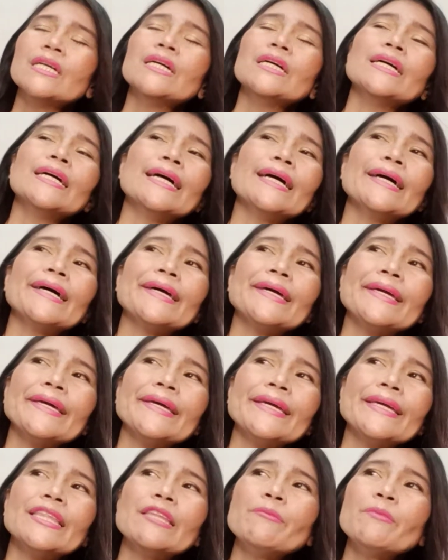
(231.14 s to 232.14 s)
I
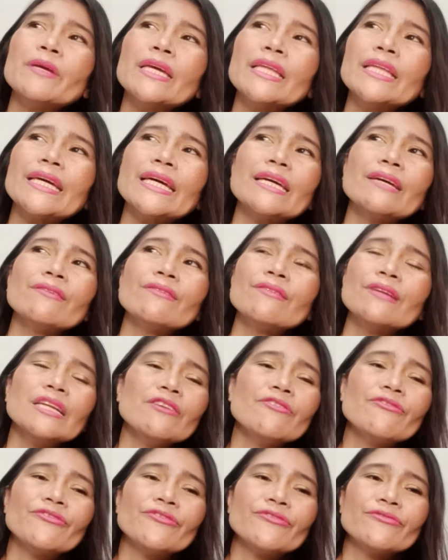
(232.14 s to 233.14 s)
in the beginning I
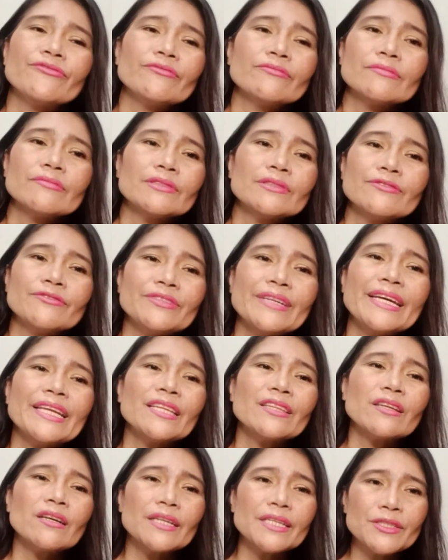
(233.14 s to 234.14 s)
really find
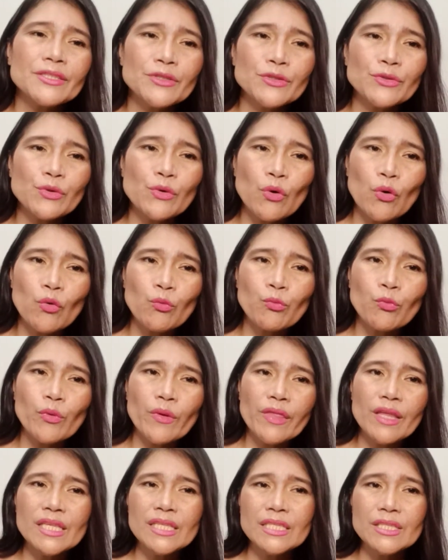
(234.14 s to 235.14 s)
it hard to cope
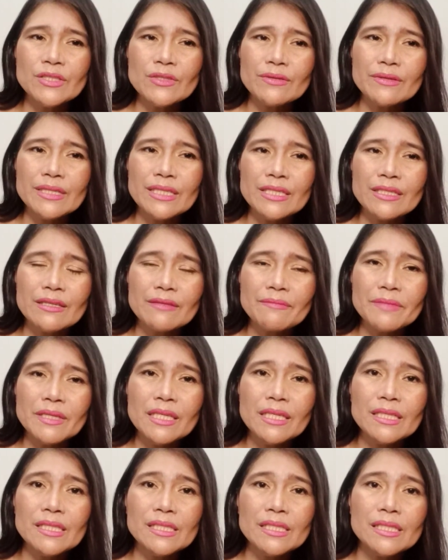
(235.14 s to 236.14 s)
with the situation
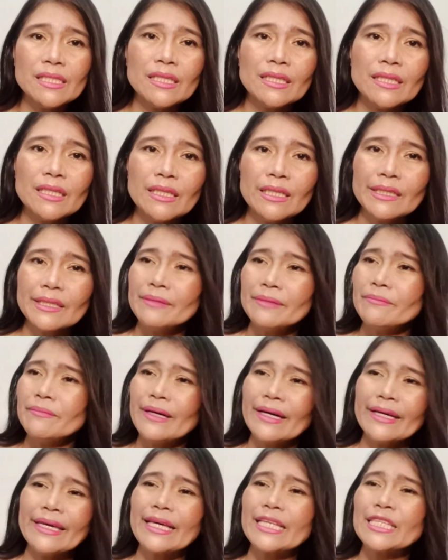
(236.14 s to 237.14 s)
because
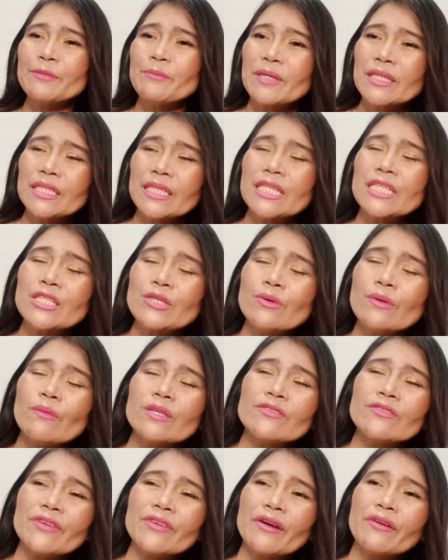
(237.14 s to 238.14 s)
my expectation
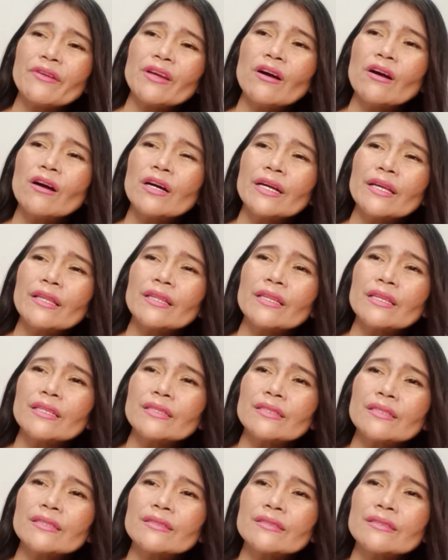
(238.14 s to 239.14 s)
was very hard that
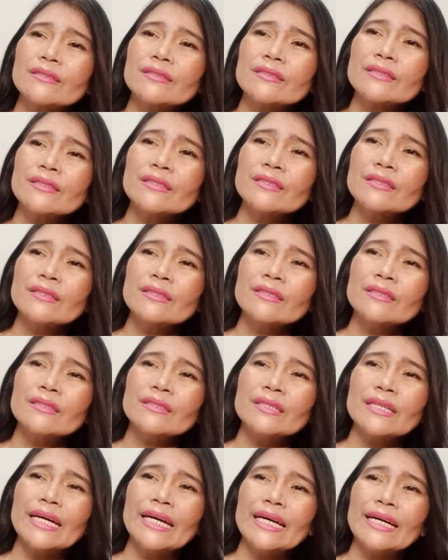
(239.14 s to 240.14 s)

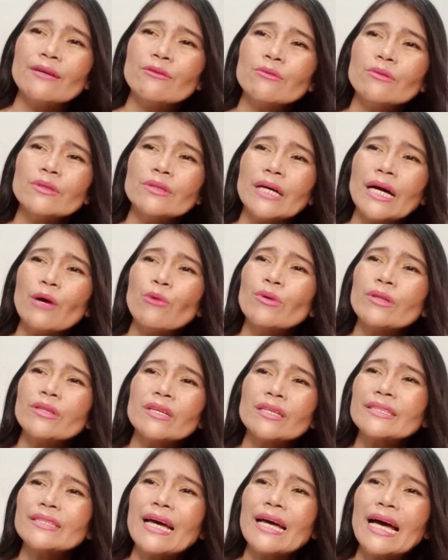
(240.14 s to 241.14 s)
I will
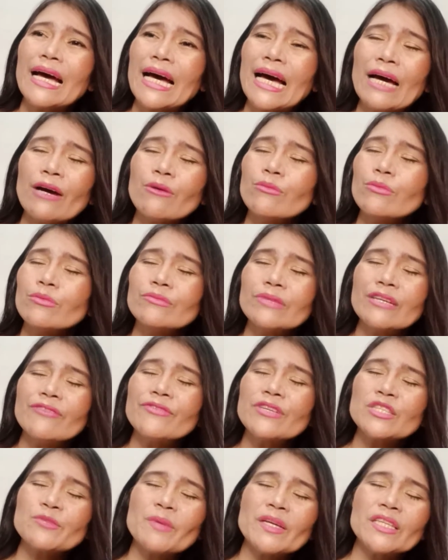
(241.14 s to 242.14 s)
not I will never
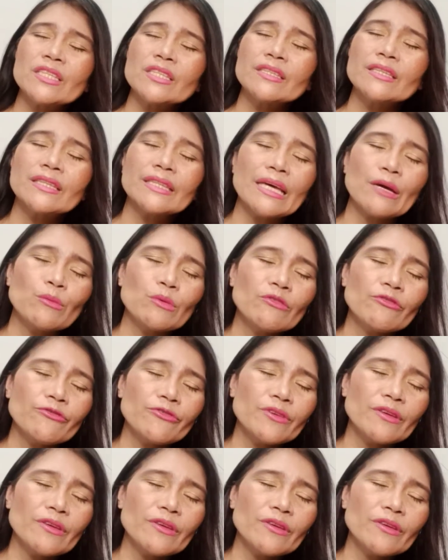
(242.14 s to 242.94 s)
expected that I will feel